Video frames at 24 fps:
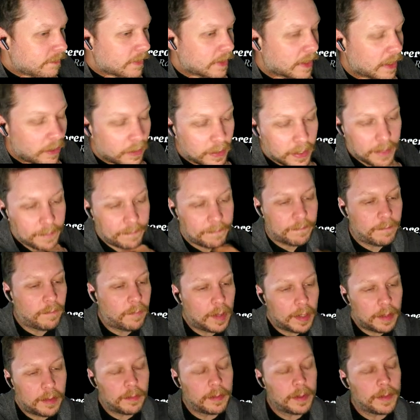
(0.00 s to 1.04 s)
Okay,
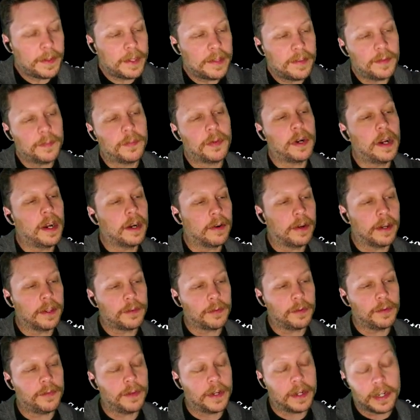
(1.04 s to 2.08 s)
well, we made some progress.
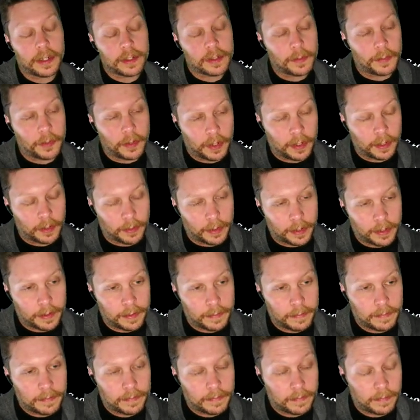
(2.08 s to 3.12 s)
We figured out the boiler
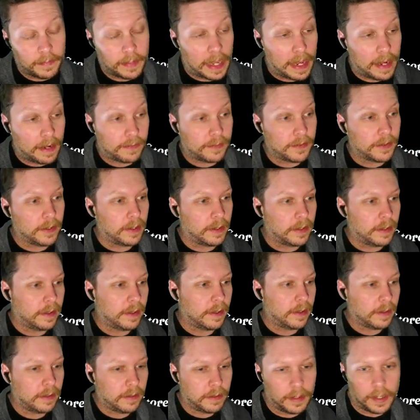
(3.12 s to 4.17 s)
room
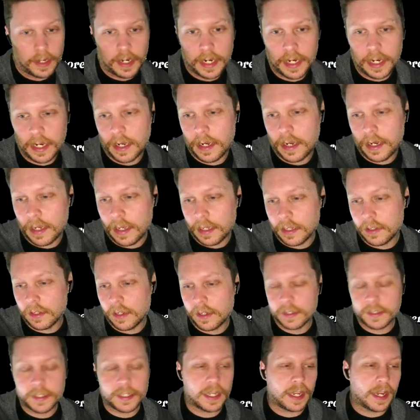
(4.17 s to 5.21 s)
after a
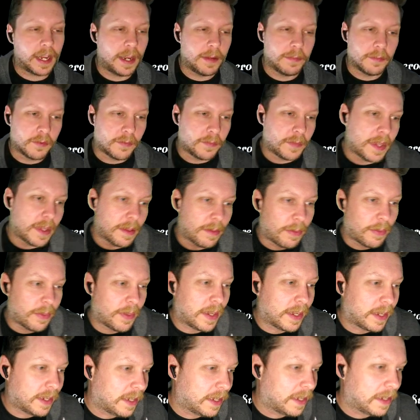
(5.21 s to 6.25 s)
long time of me
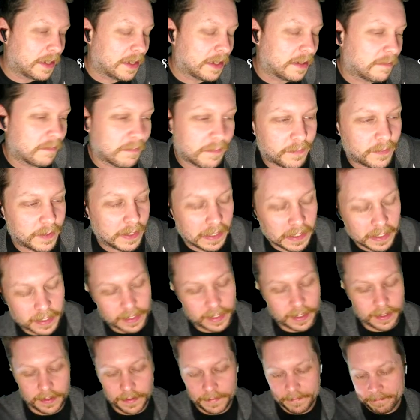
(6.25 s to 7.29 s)
thinking and fiddling.